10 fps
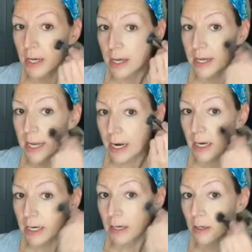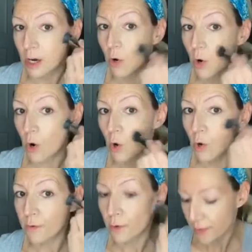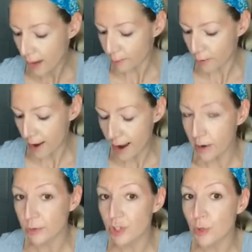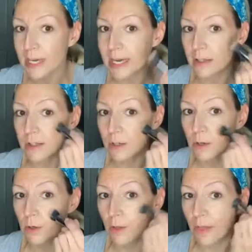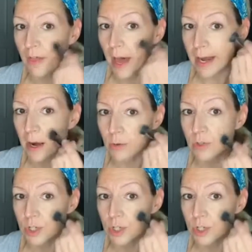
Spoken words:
and I'm gonna go over that brown to cancel that out,